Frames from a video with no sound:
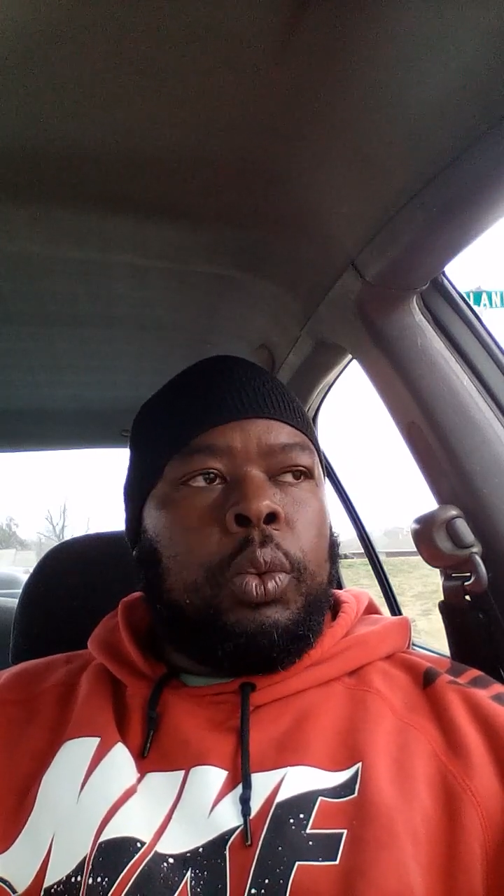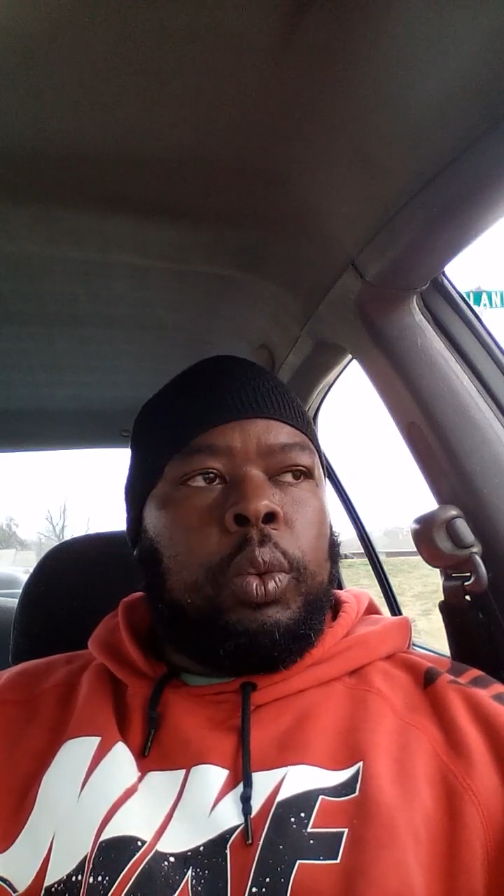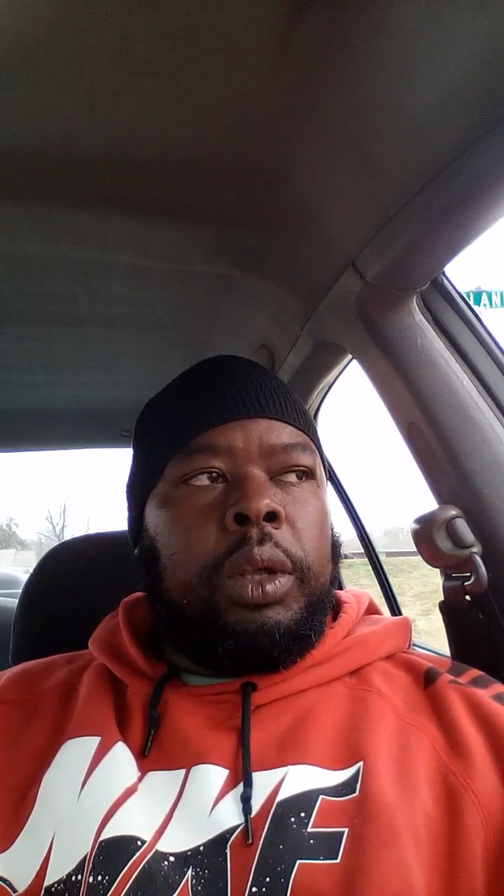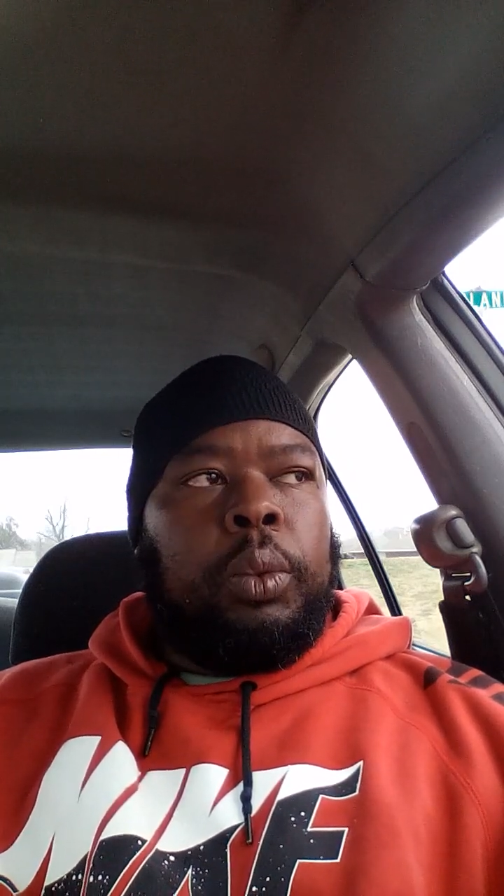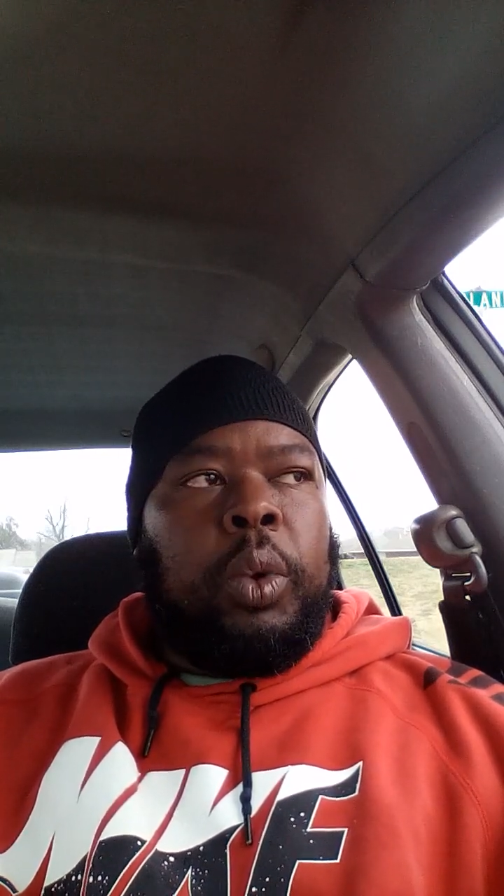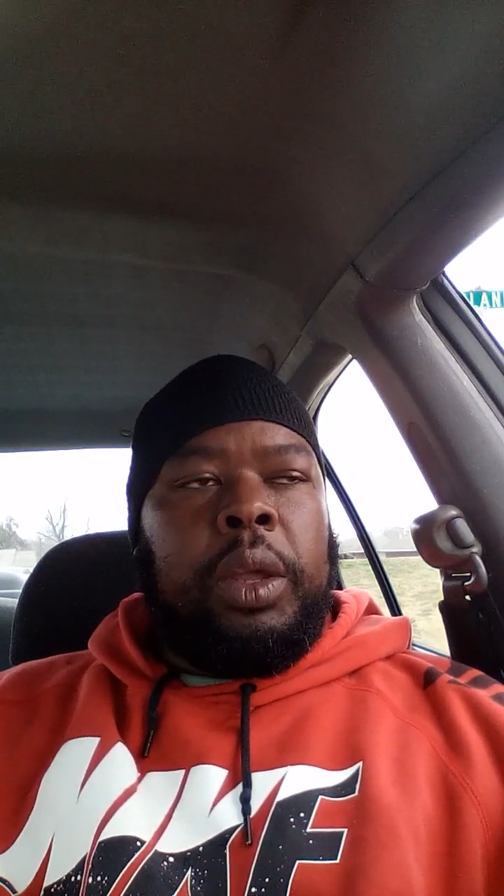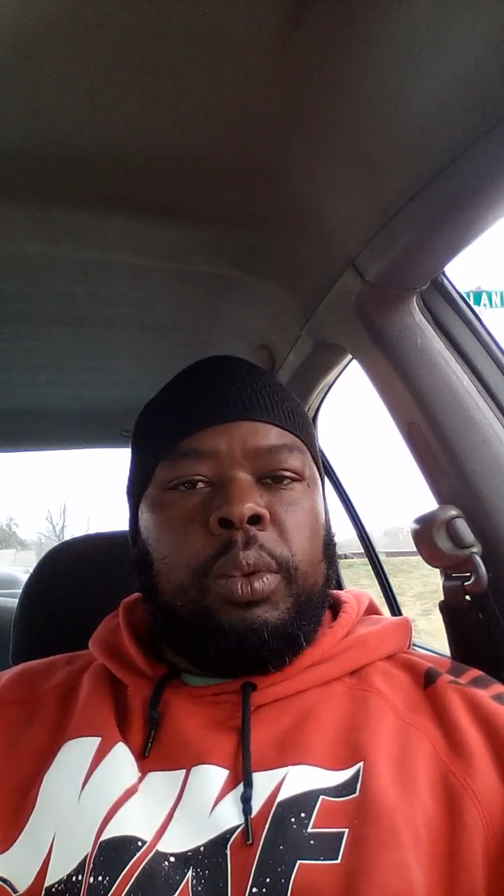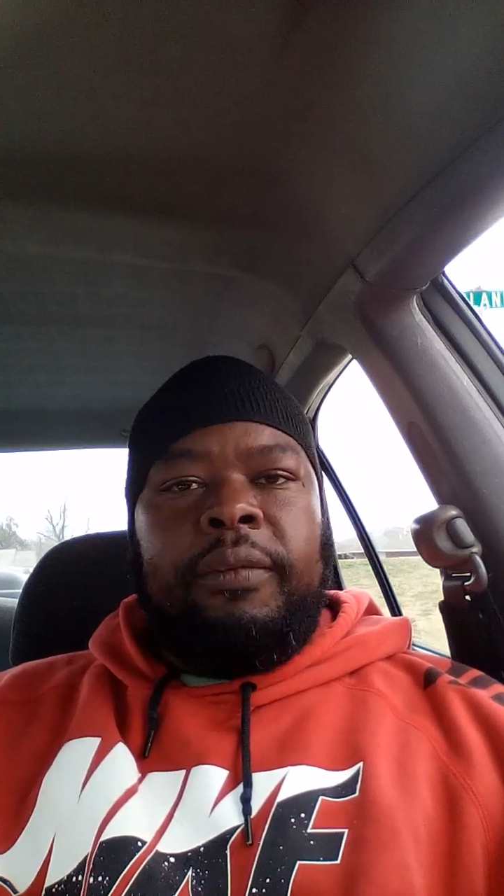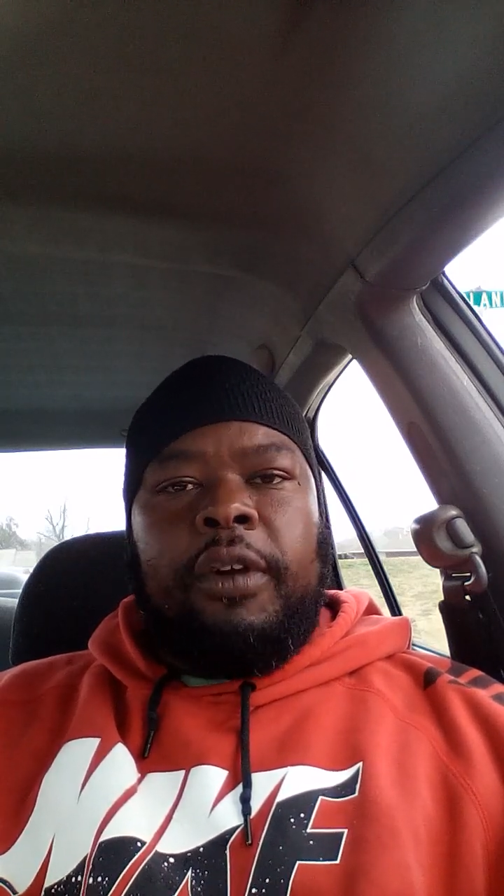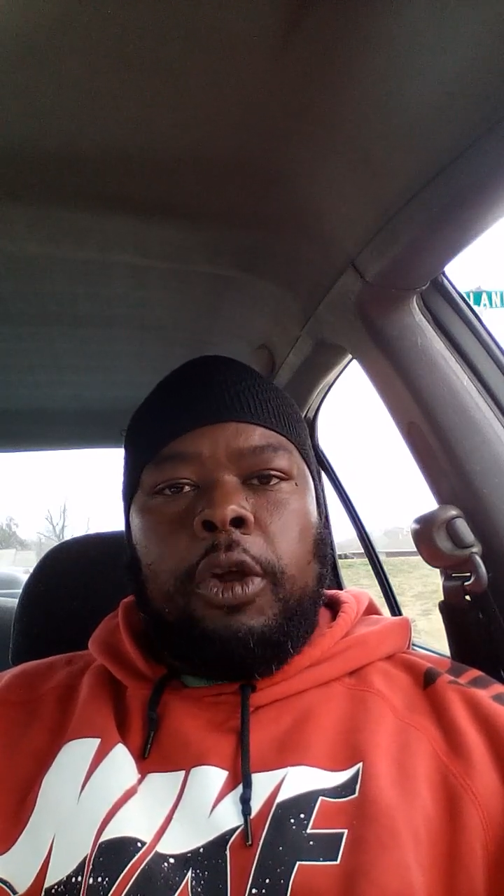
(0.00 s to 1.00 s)
We
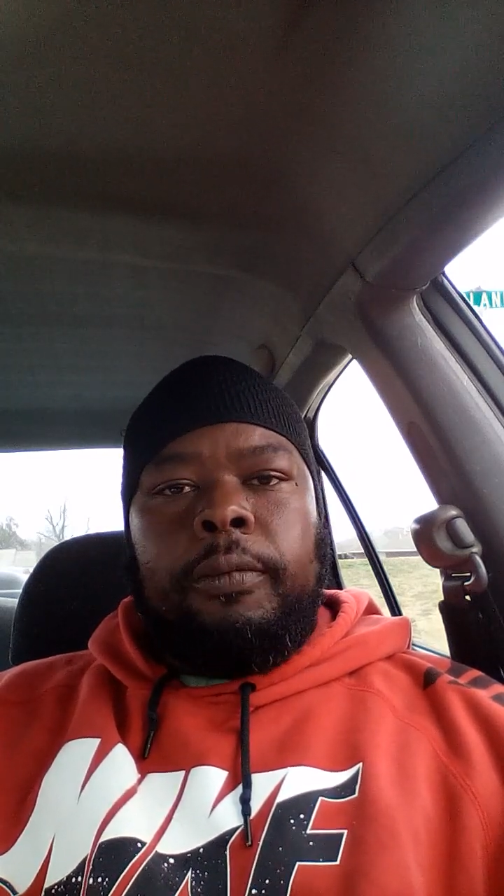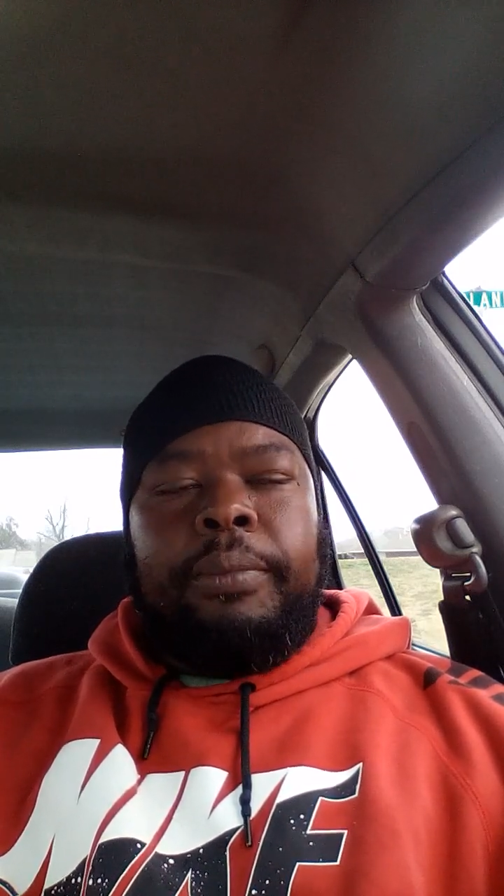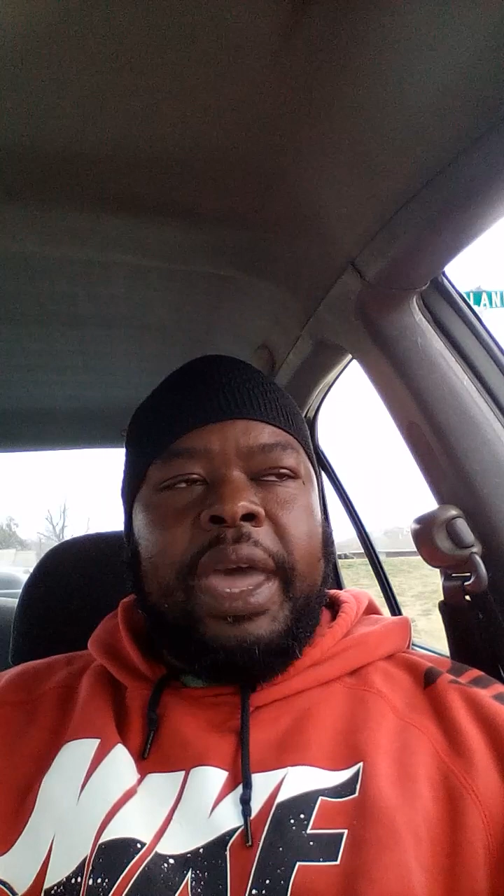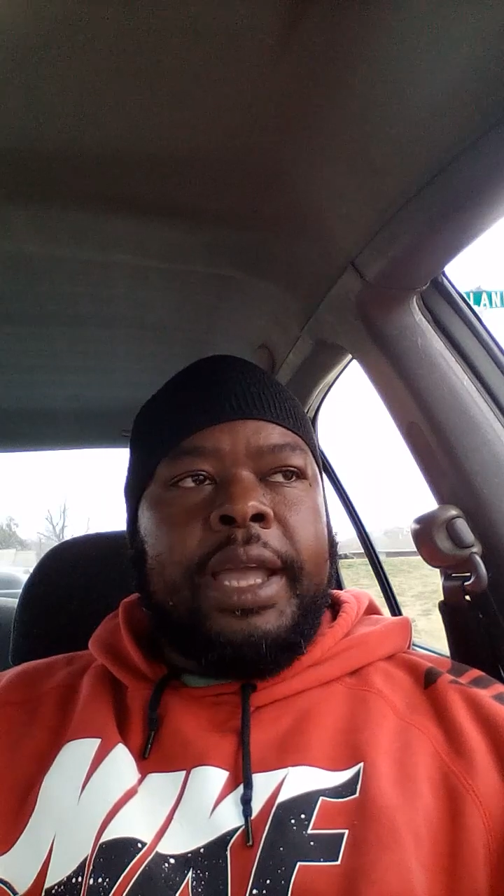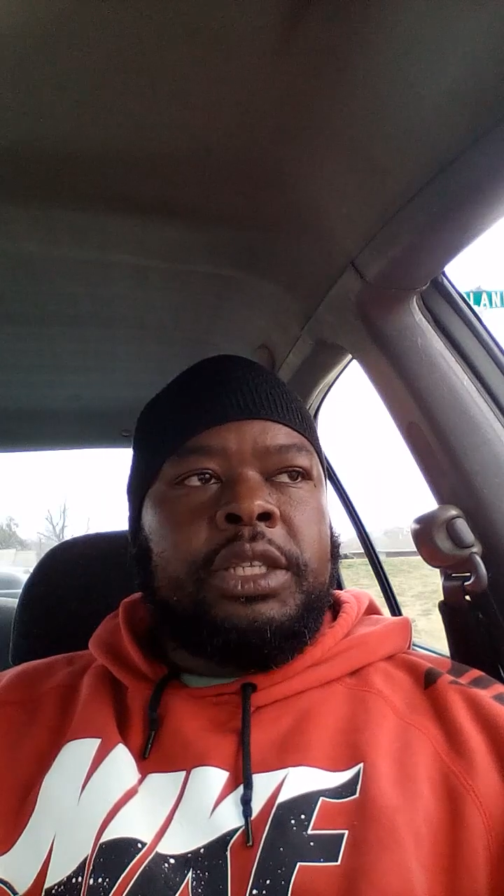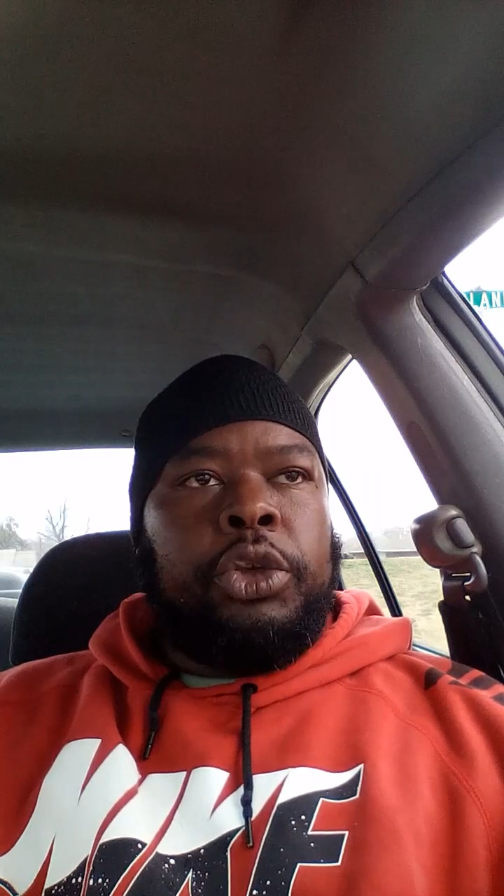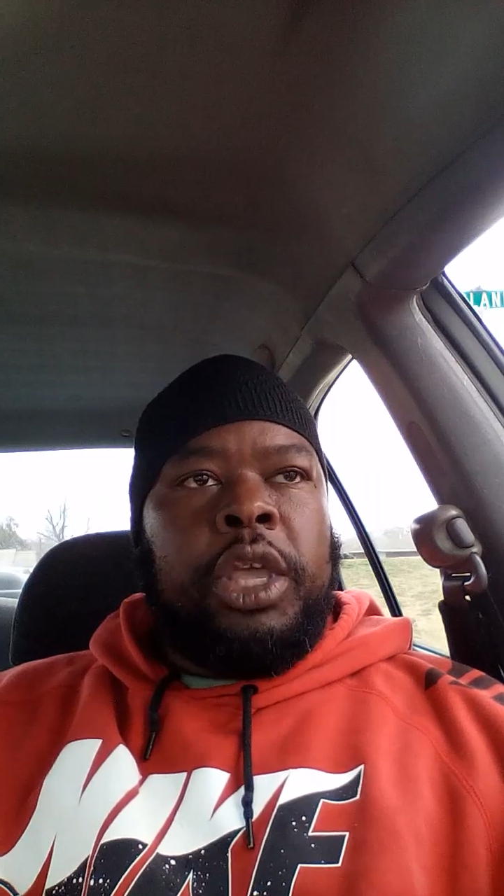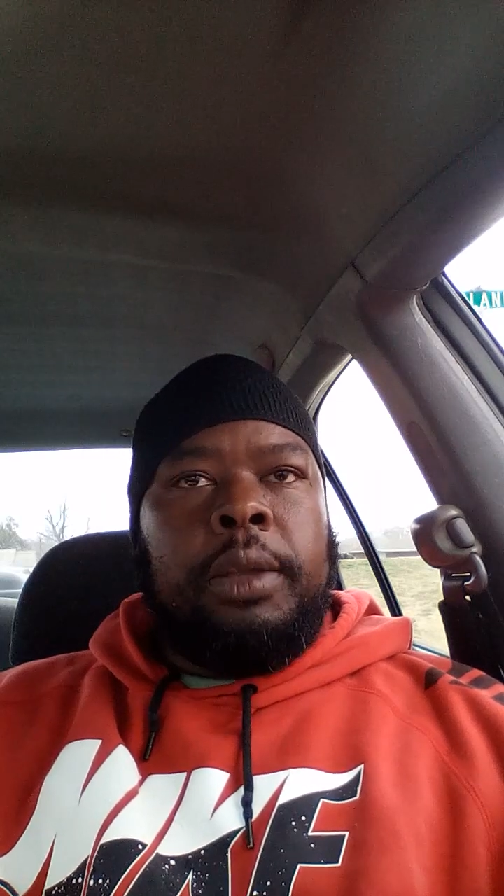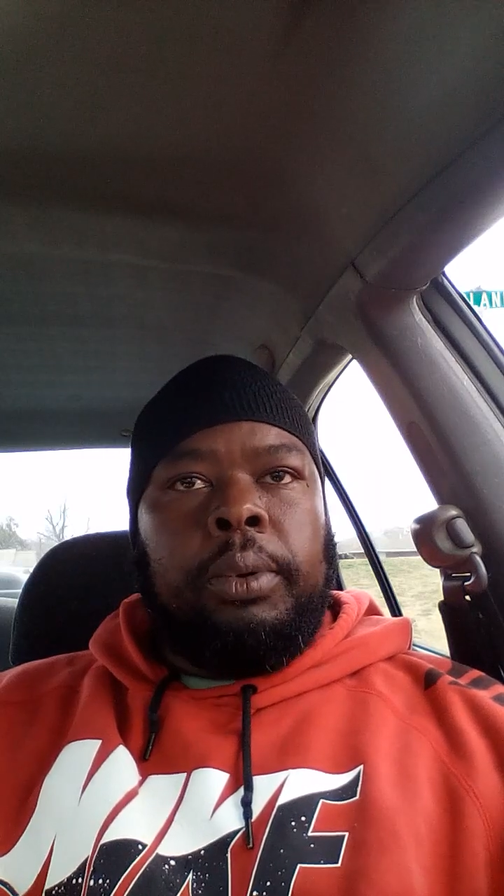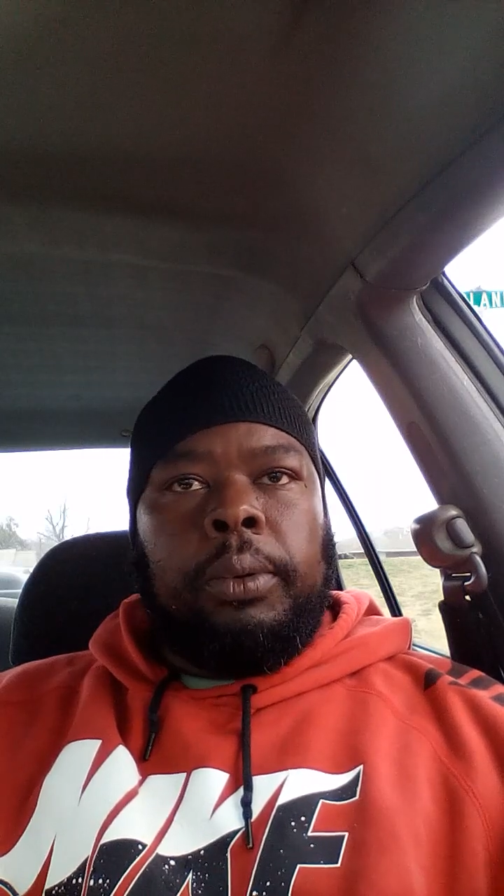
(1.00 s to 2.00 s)
revert back to
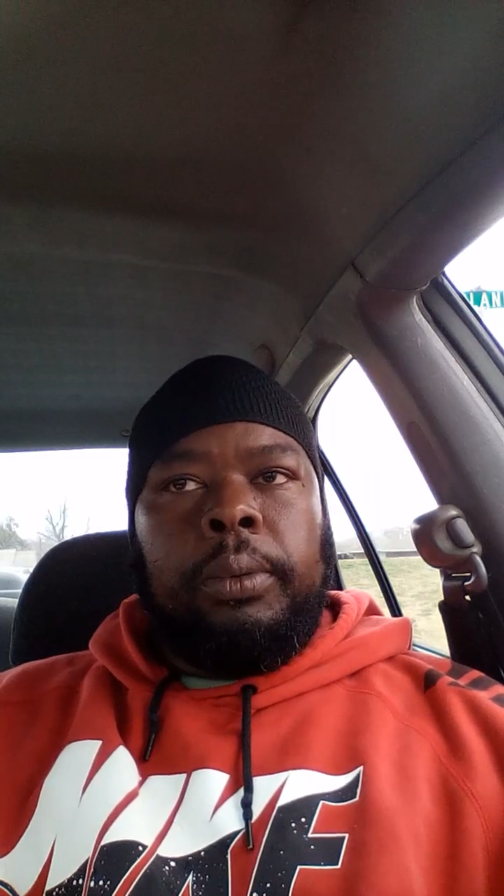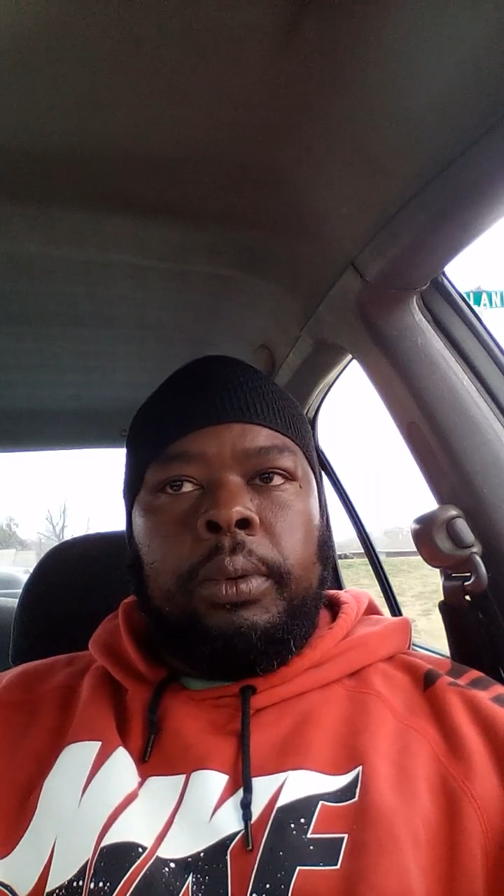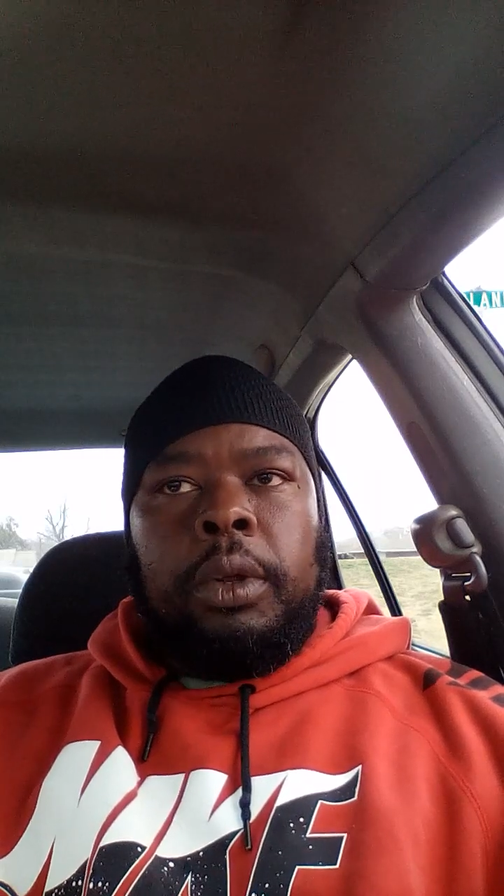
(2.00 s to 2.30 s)
Hebrew.